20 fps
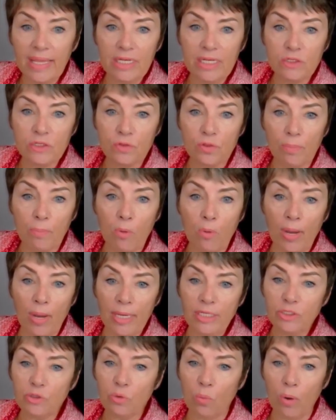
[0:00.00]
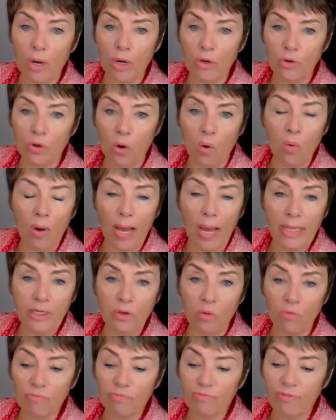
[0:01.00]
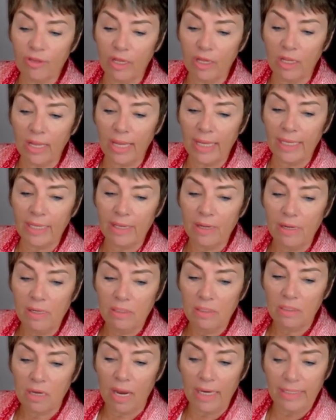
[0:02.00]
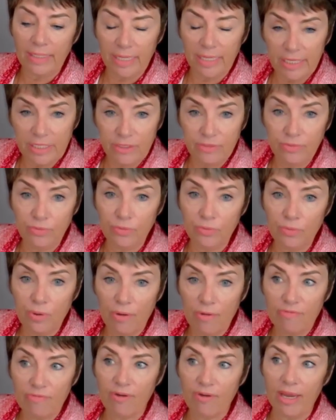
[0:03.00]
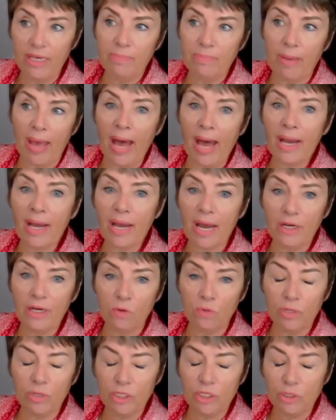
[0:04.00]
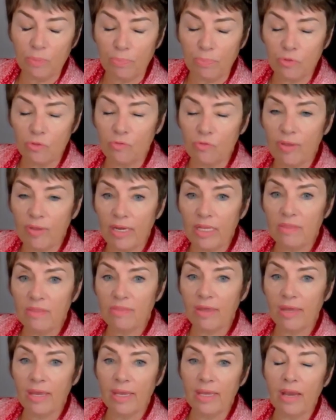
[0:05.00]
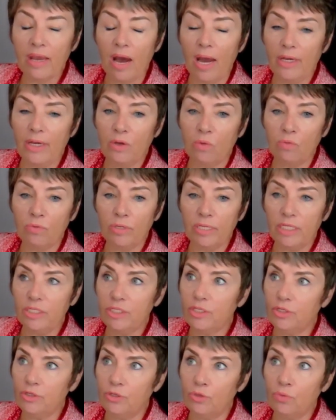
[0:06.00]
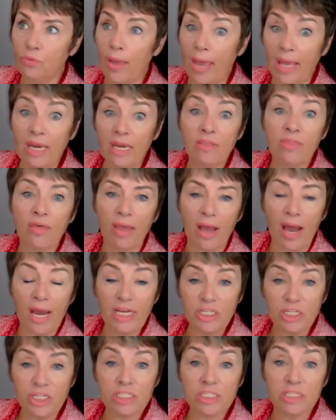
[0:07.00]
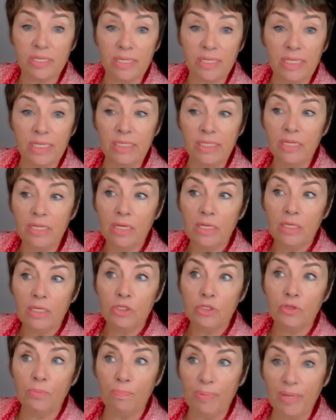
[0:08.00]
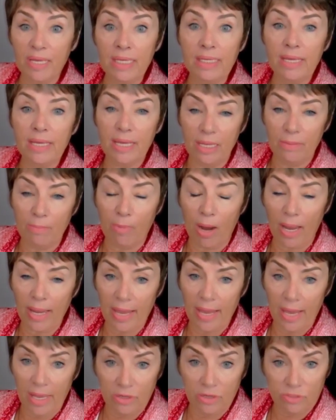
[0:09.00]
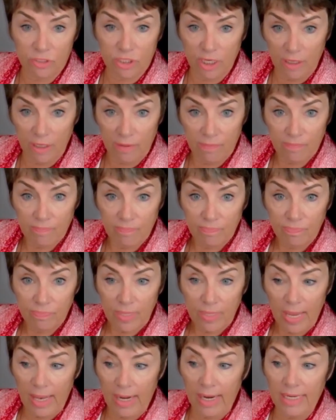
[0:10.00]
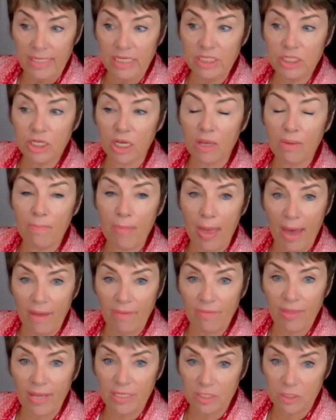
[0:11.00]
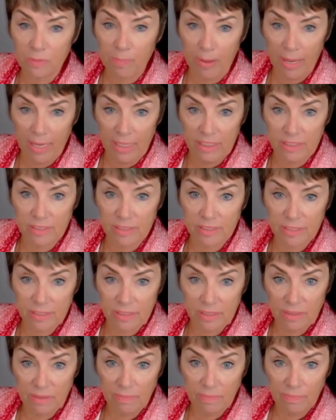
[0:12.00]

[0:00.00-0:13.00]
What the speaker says: getting to the point to where, no, I don't feel like I need to fight back, I don't need to prove anything, I don't need to do anything, I just need to be in my energy, and I need to command that space.